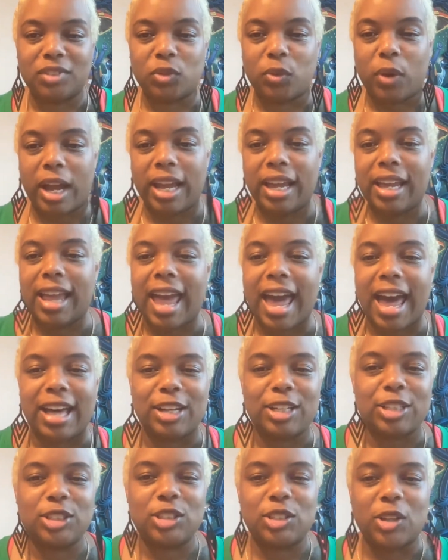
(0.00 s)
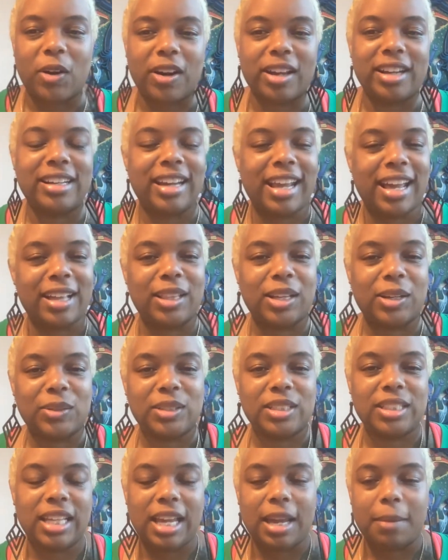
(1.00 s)
right? How to start an
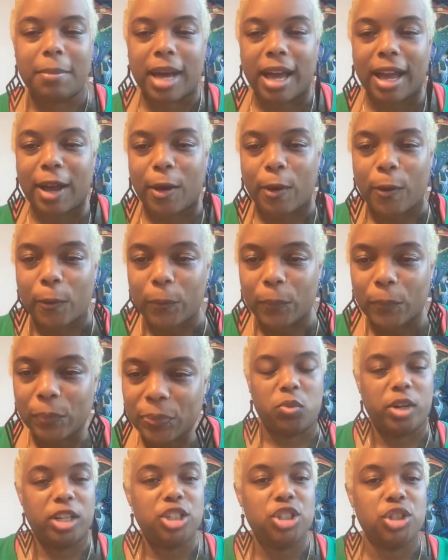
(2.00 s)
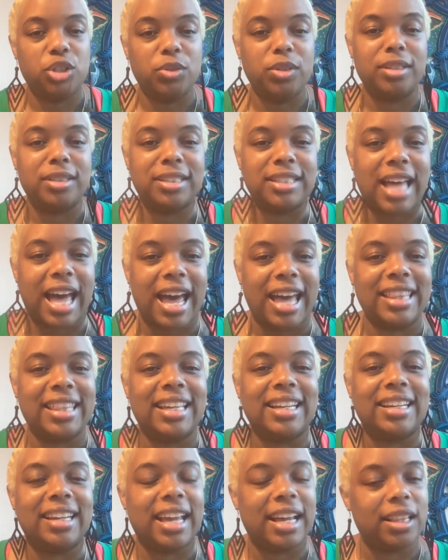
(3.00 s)
LLC in my home. Once you
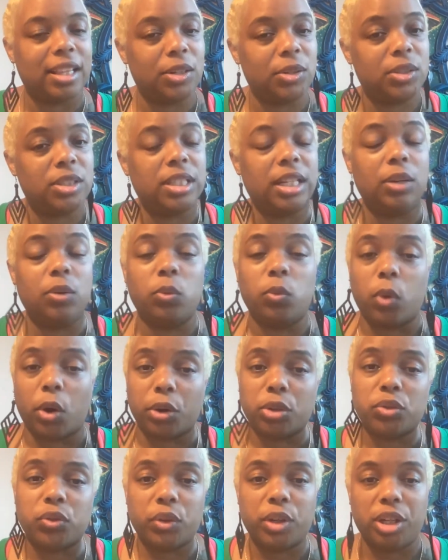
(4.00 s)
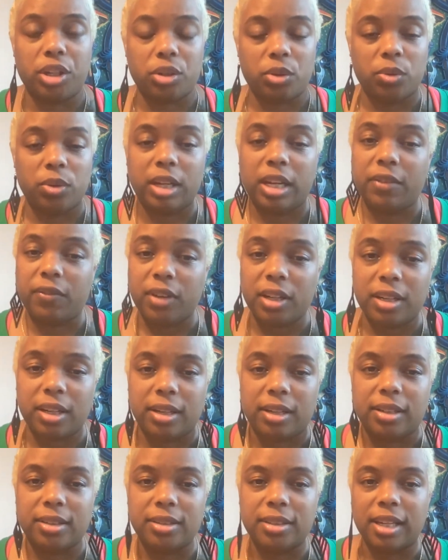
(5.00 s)
decide that an LLC works for you, if
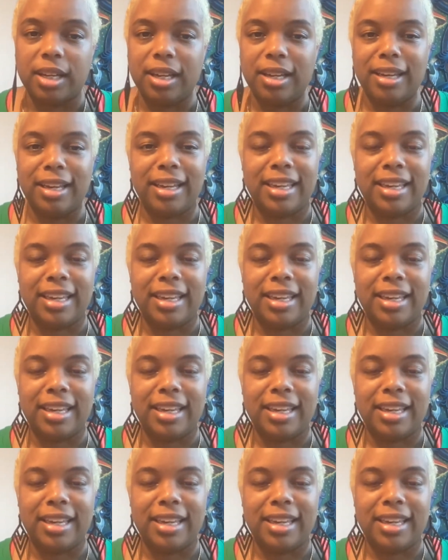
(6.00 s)
it does,